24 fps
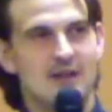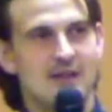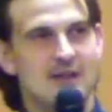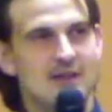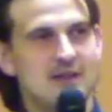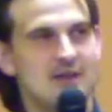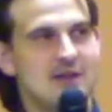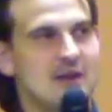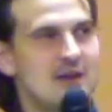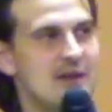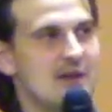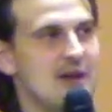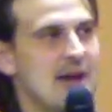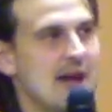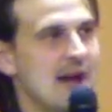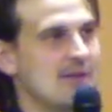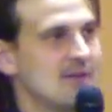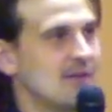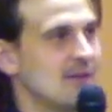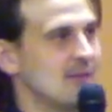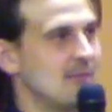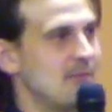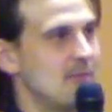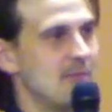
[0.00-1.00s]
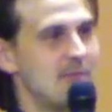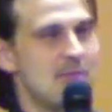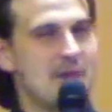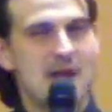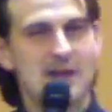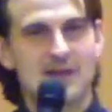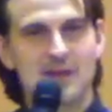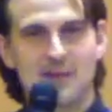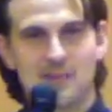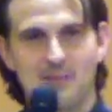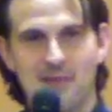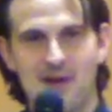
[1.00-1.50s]
You know, you have to
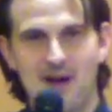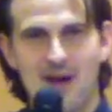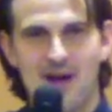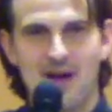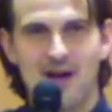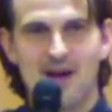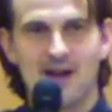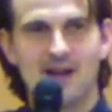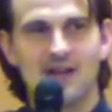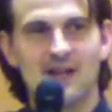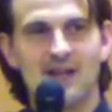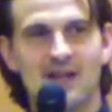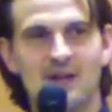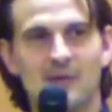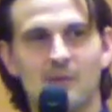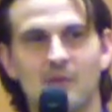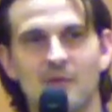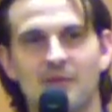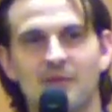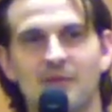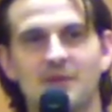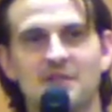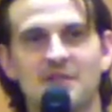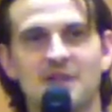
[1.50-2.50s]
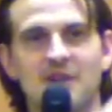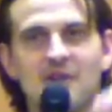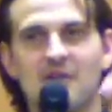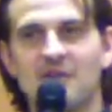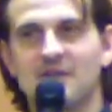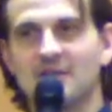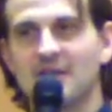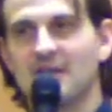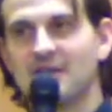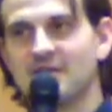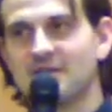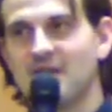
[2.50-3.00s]
bake the pie with the
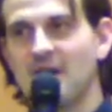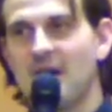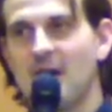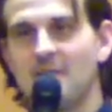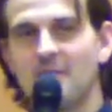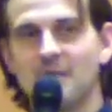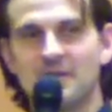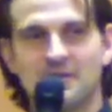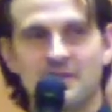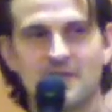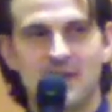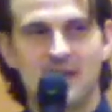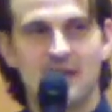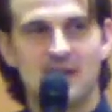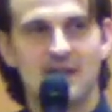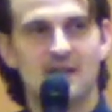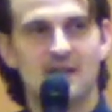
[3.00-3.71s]
cherries on top instead of